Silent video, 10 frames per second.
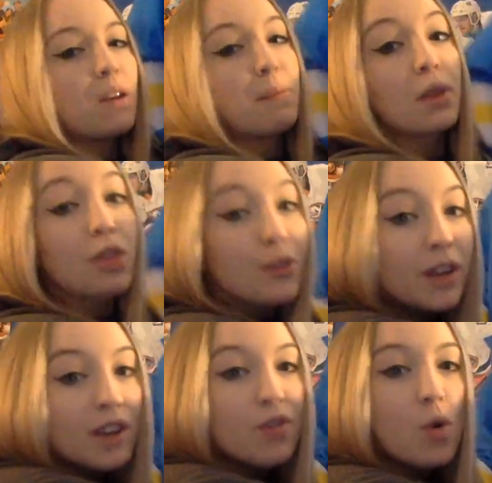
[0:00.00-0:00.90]
number
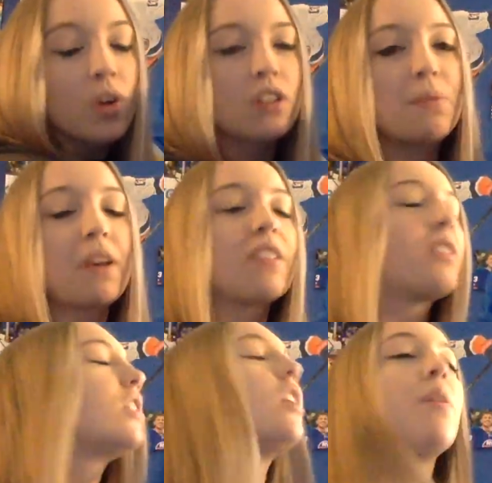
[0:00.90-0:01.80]
three, of course,
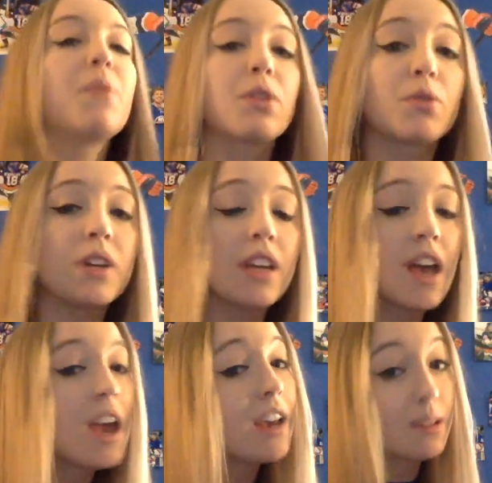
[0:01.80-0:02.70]
because the number three
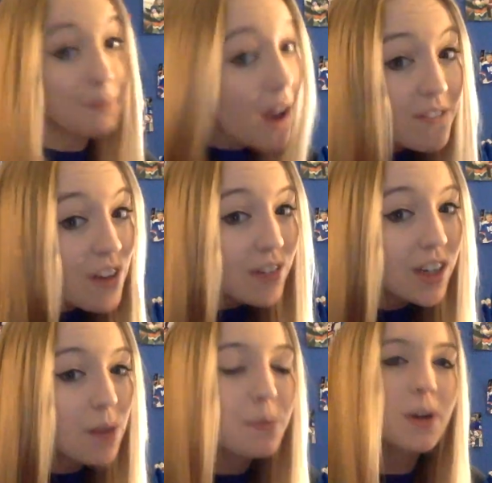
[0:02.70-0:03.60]
is my
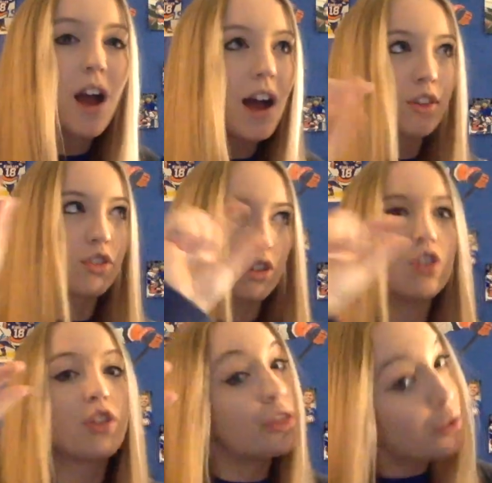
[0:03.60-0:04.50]
favorite number. Isles
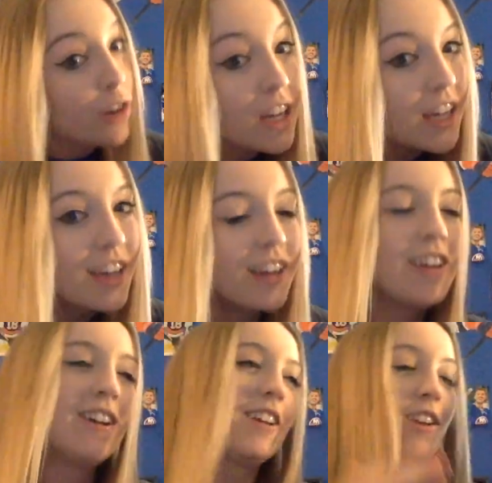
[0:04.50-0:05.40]
Girl 3.
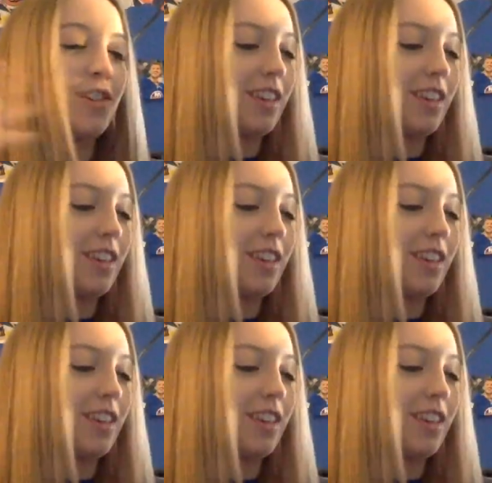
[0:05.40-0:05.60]
You know,